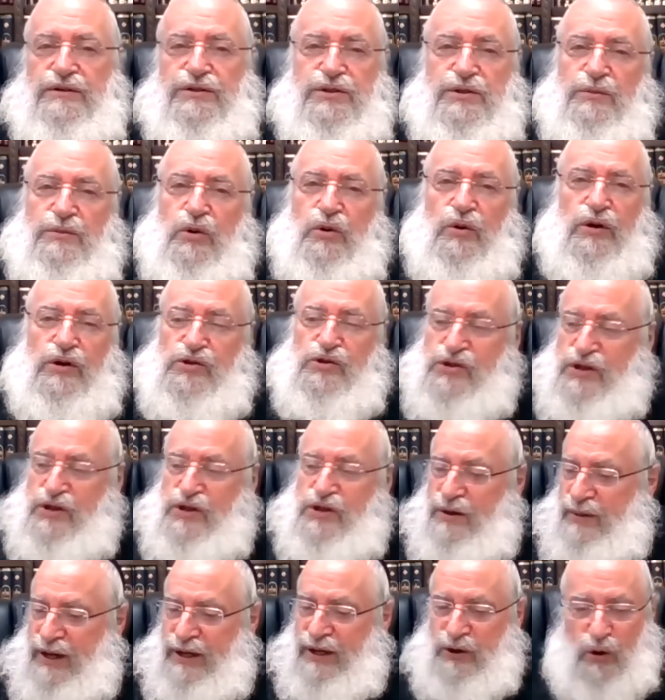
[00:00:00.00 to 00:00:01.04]
So Baruch
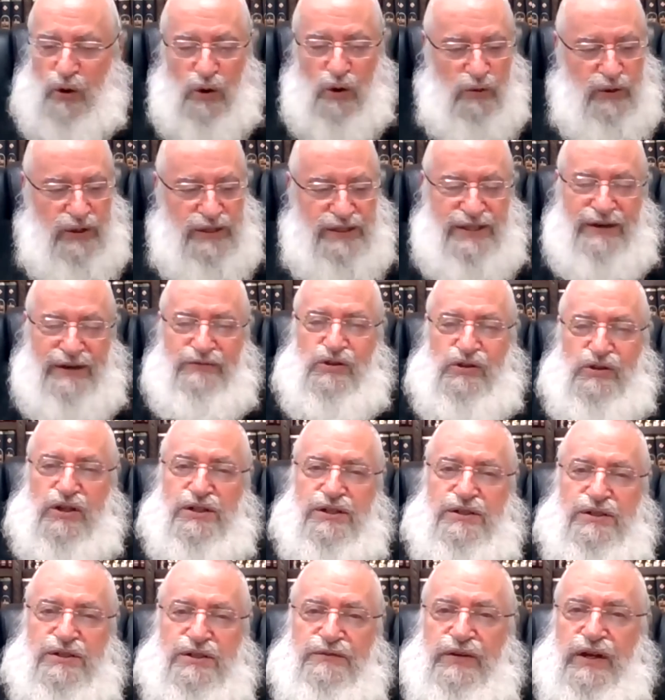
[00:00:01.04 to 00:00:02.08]
Hashem, I always have
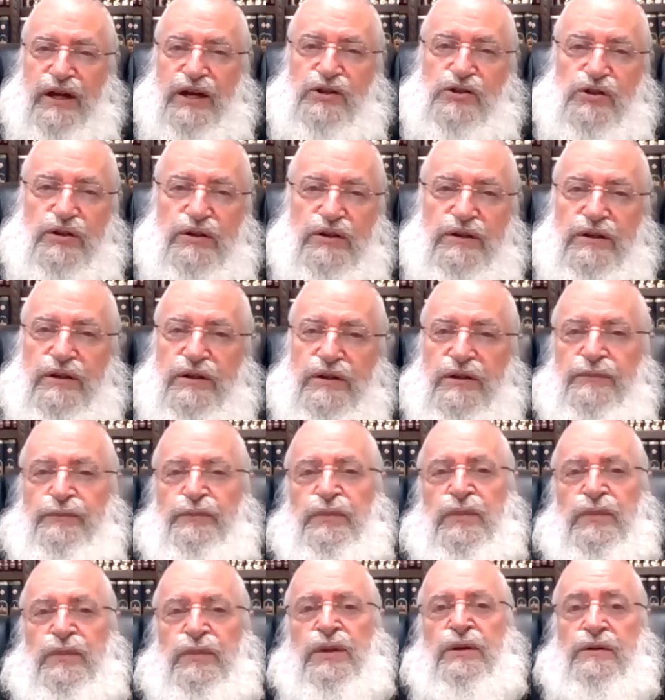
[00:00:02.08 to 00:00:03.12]
justification
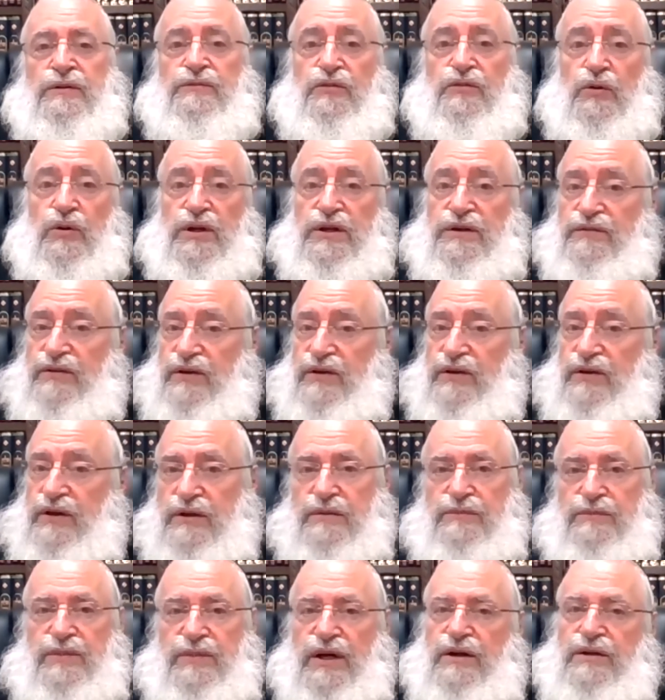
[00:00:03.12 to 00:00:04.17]
for
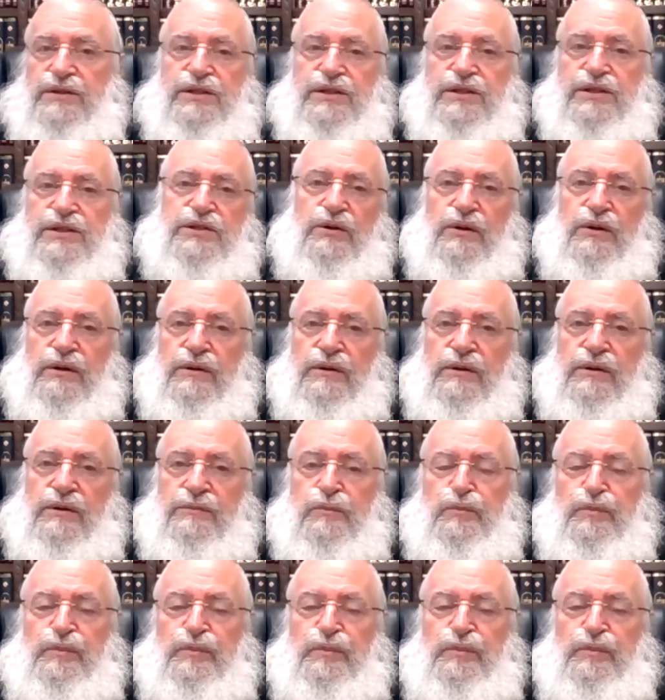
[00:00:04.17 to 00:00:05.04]
leaving Eretz Yisrael.